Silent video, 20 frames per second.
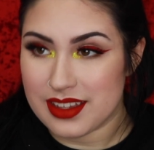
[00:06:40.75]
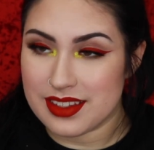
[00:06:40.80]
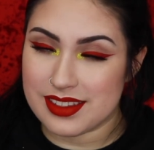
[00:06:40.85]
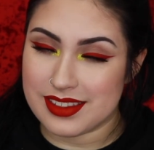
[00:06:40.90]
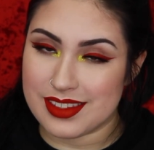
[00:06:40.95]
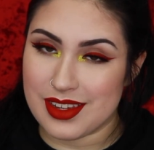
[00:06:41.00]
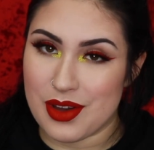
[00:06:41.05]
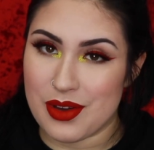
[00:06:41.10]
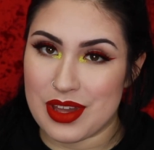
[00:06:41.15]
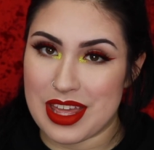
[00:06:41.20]

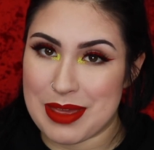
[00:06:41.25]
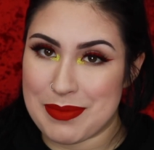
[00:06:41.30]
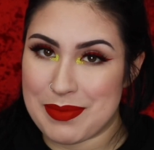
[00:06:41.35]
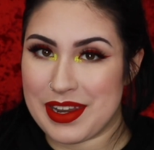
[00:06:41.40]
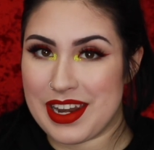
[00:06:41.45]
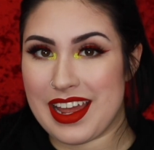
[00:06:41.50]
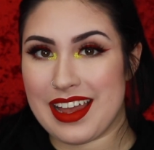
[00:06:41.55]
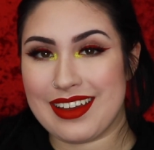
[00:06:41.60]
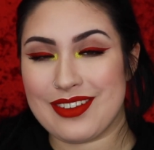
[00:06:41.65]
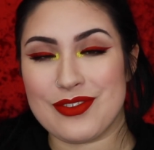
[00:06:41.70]
So keep
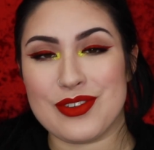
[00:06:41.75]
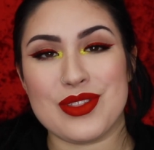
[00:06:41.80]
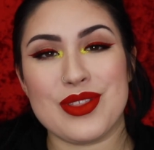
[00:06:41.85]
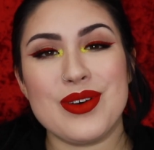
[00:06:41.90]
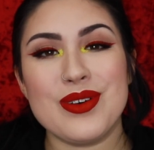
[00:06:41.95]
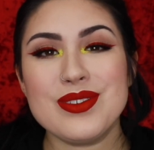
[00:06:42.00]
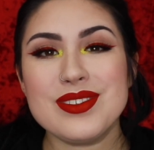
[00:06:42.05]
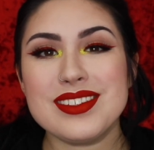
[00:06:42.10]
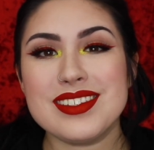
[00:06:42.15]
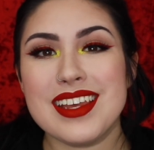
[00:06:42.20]
an eye out for
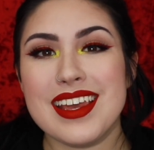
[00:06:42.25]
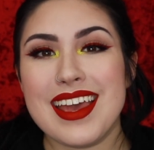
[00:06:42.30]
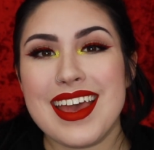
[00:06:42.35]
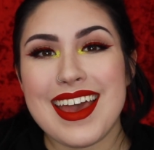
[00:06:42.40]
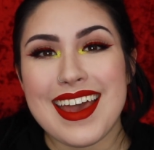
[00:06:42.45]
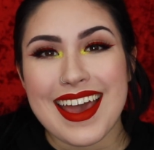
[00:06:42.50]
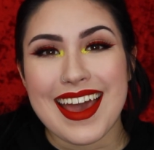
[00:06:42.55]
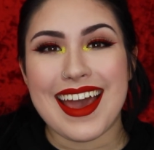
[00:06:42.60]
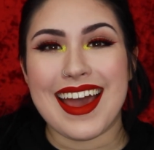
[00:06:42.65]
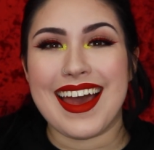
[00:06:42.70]
those,
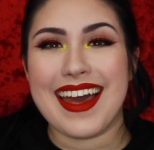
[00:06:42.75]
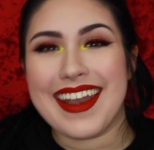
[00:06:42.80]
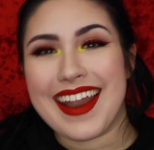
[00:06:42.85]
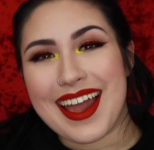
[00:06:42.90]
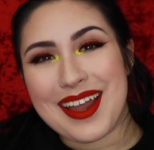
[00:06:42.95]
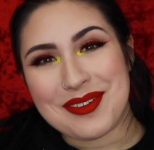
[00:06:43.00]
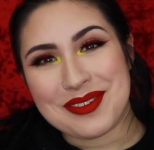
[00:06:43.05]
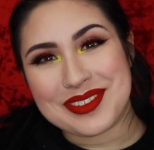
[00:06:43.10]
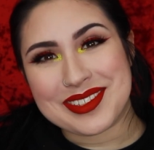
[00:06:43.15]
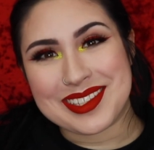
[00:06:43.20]
and
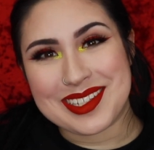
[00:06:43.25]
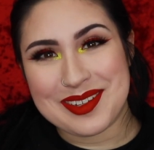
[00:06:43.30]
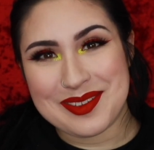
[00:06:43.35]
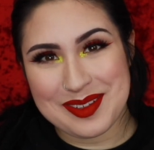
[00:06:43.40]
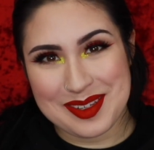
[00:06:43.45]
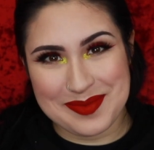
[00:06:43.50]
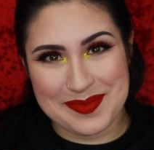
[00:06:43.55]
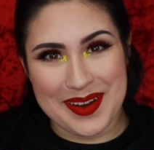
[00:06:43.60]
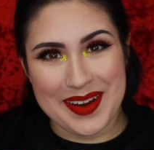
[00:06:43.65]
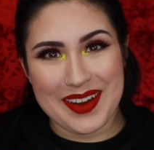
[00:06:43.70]
I will see you
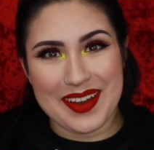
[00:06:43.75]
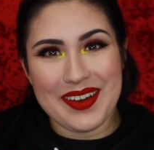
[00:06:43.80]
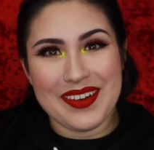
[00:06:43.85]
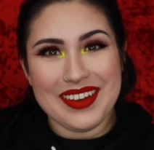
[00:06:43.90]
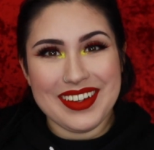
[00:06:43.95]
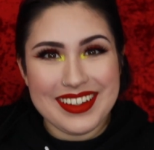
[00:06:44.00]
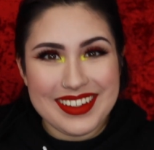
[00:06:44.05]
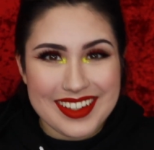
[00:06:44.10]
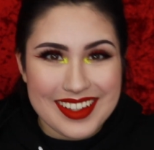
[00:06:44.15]
tomorrow.